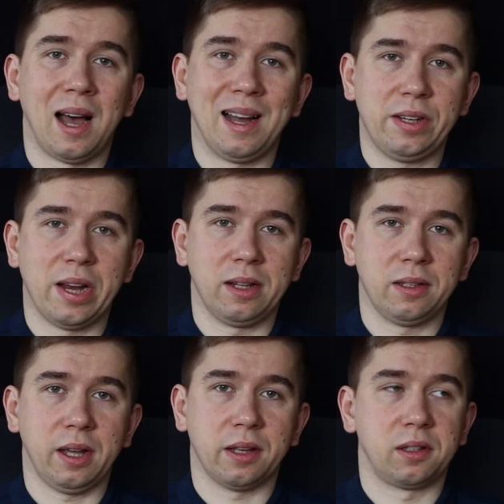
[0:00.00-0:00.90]
high
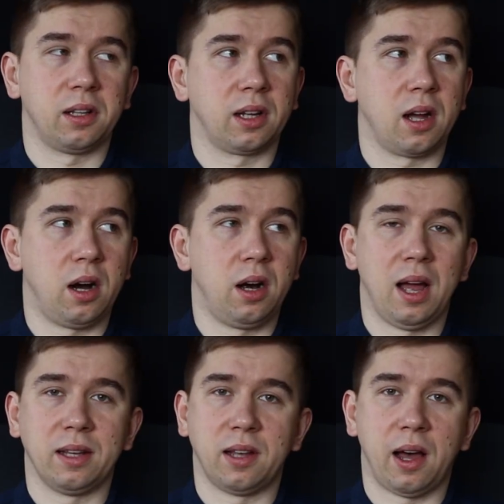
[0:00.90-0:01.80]
chance is that the car
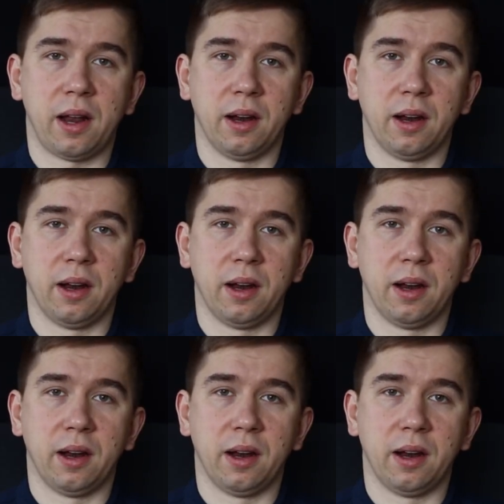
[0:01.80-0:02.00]
has had